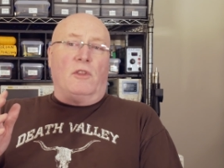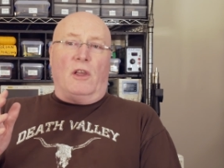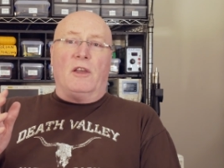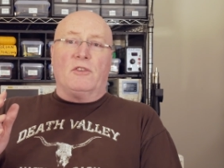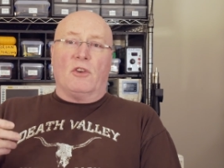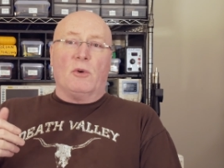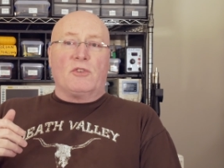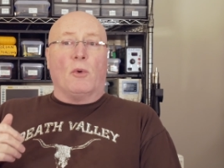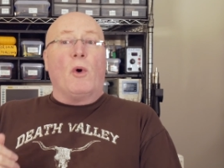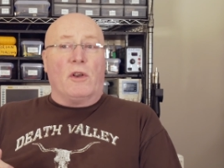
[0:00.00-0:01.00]
The ISO
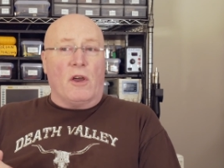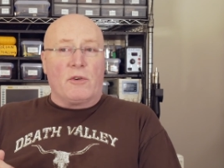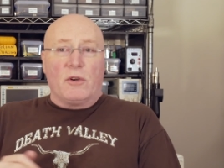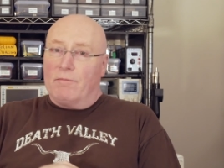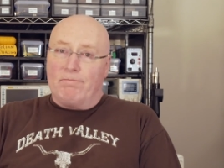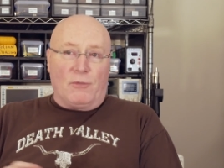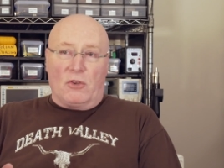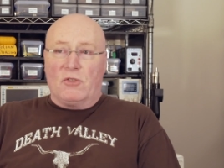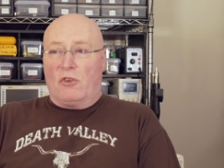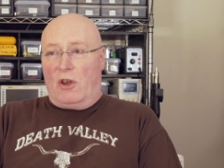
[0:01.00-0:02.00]
is at 100,
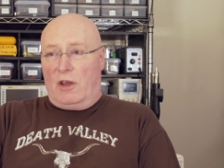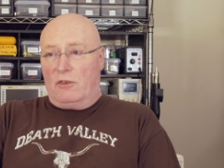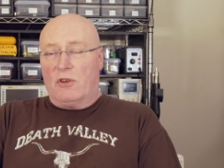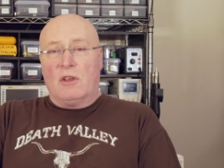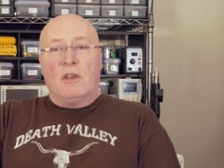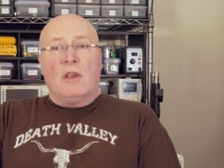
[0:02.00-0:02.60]
doesn't change.